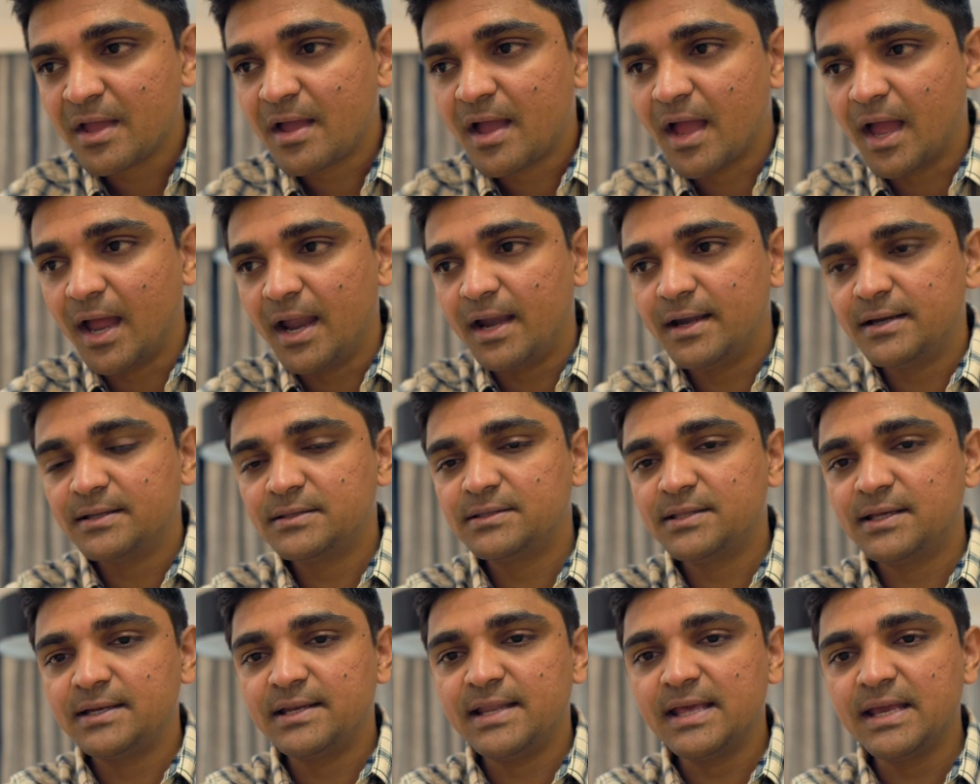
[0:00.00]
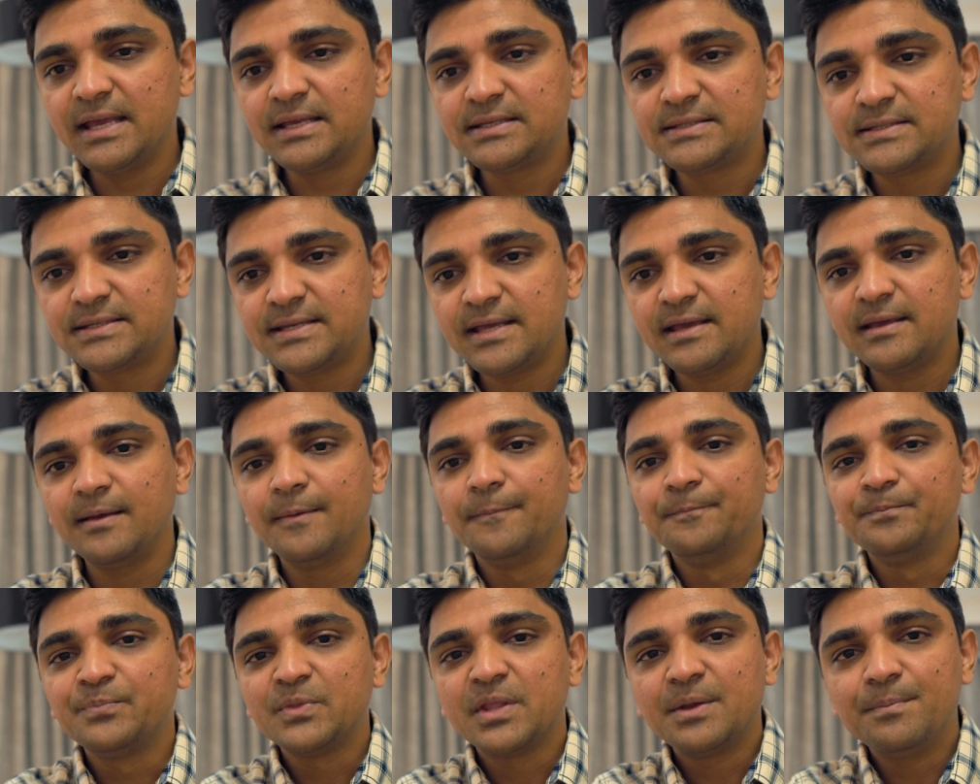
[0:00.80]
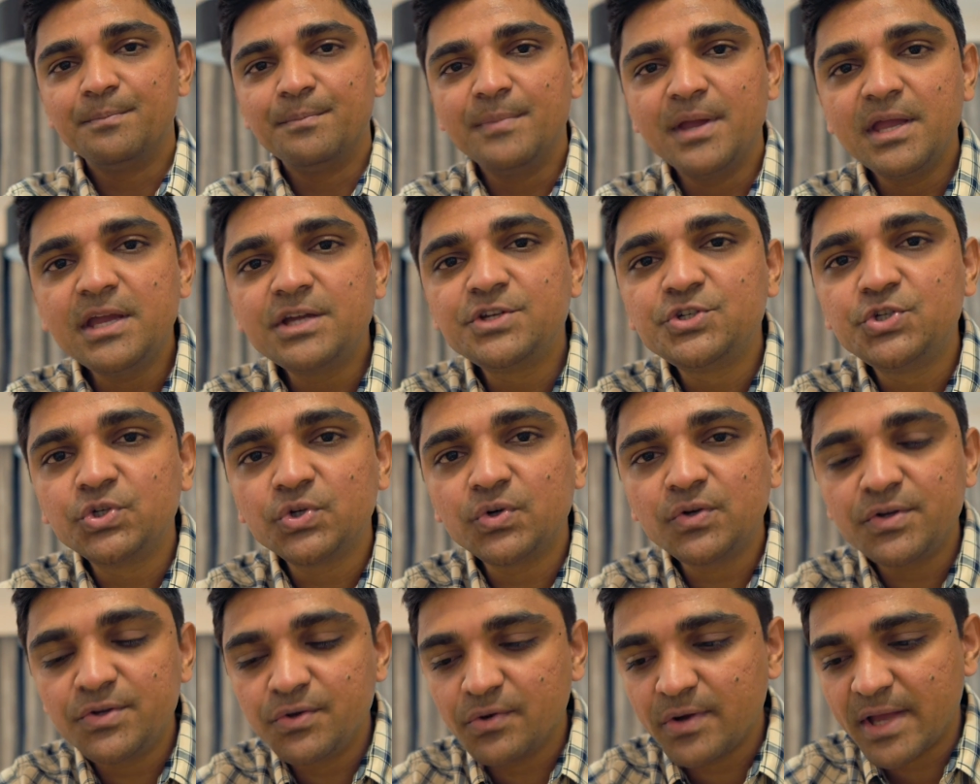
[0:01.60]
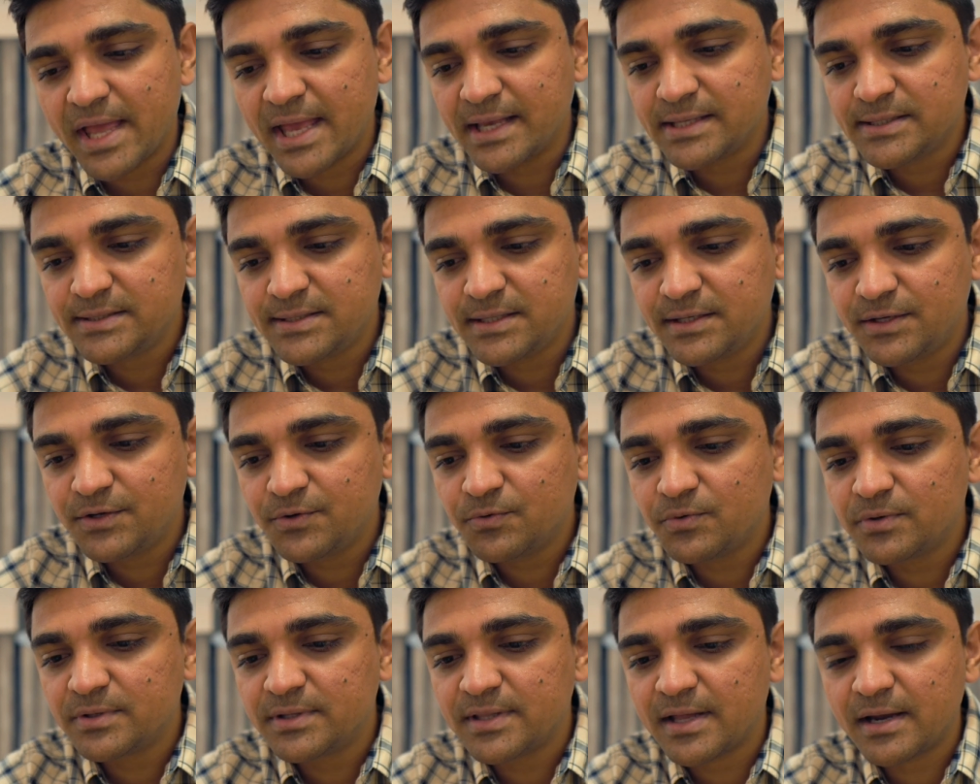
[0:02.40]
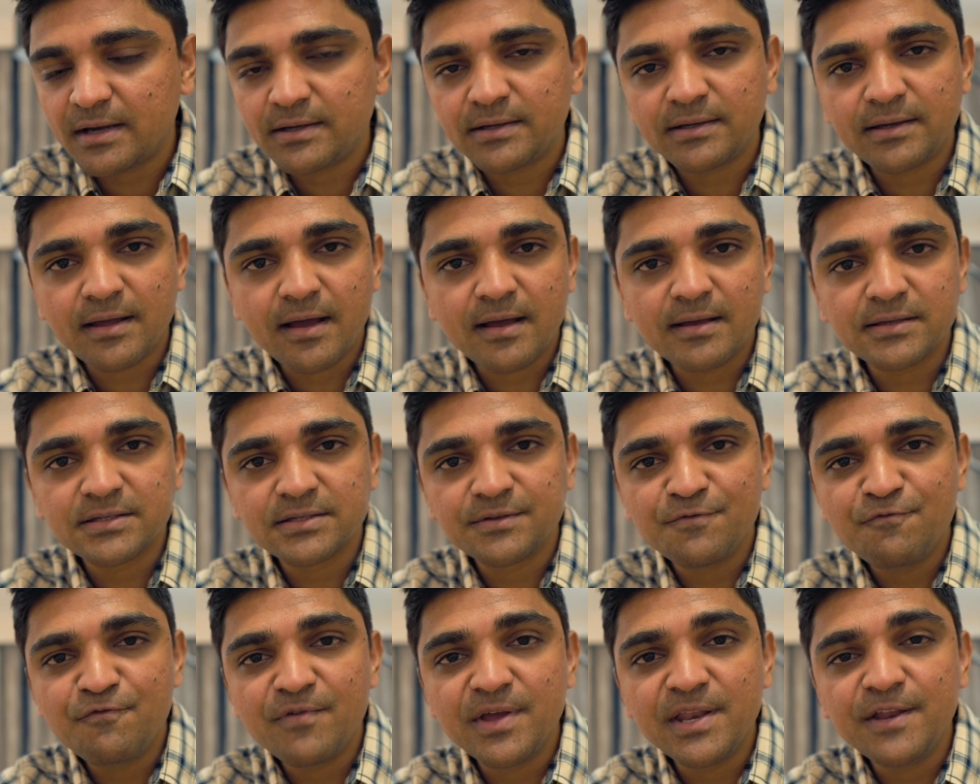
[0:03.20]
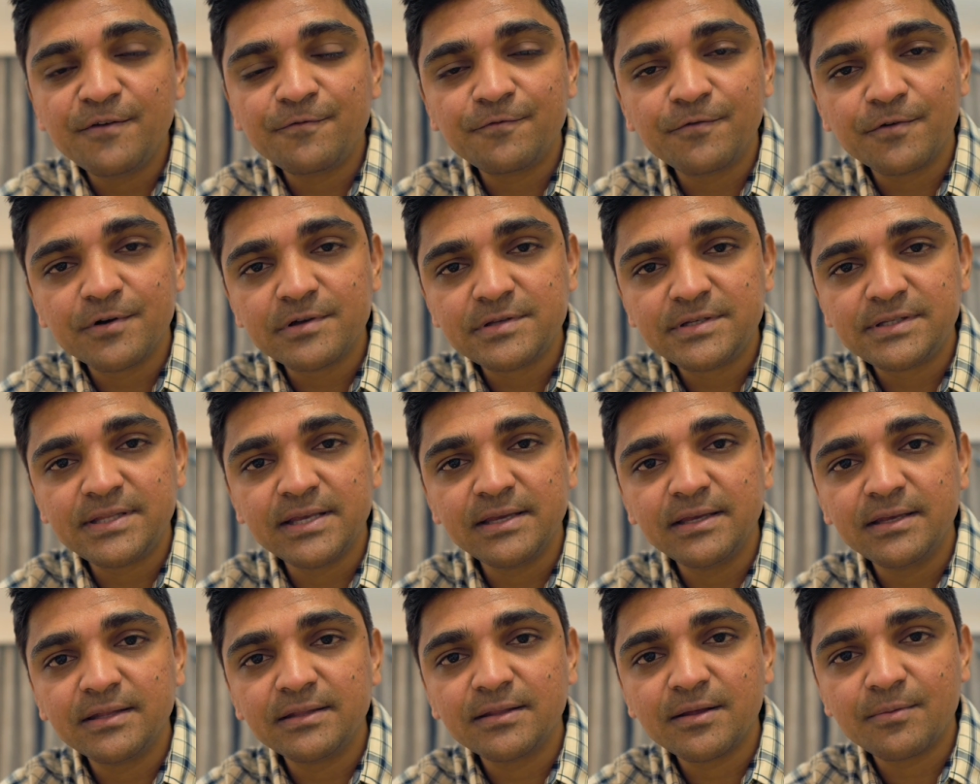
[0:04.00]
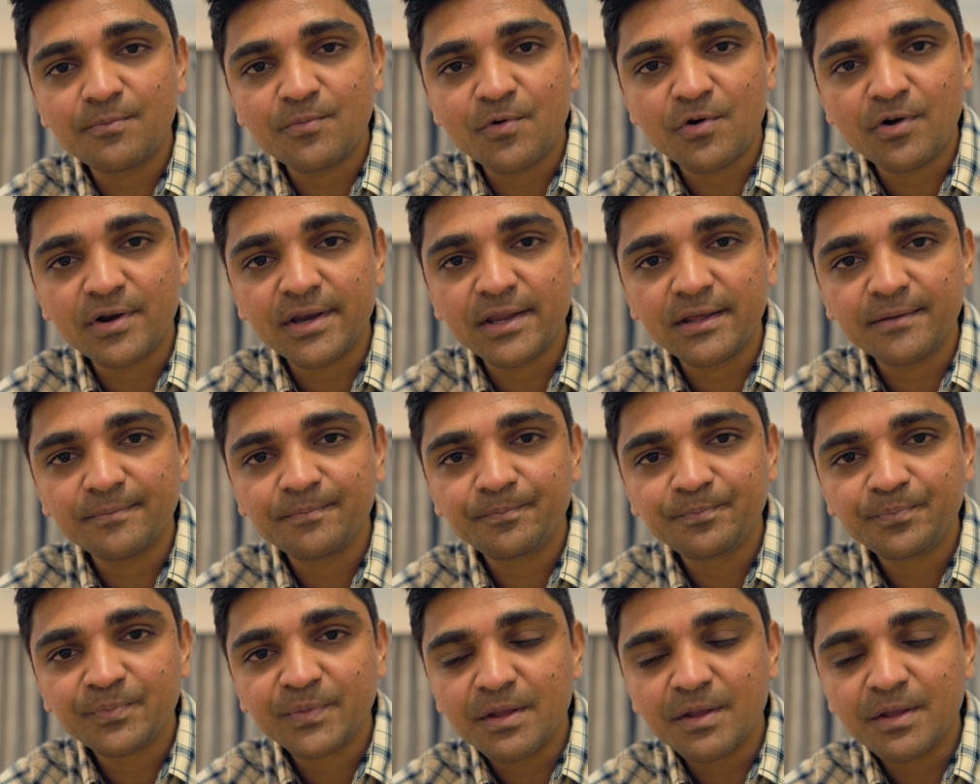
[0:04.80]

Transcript: and the next day make sure you execute that task very first thing in the morning,